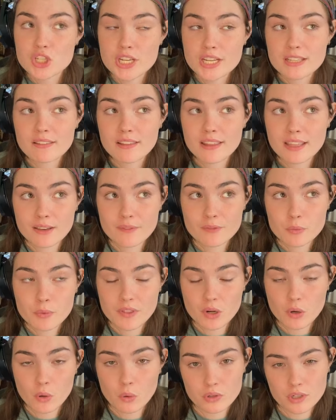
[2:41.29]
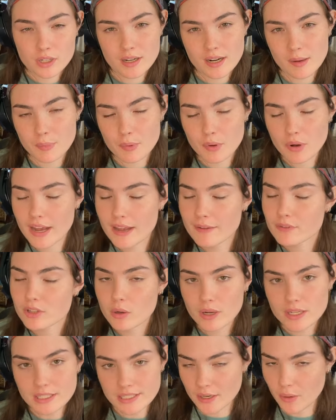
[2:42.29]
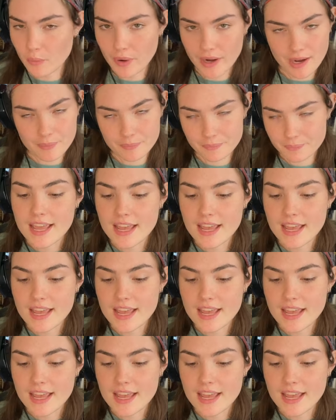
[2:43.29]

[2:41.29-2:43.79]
She lived with an older couple. I have no idea where.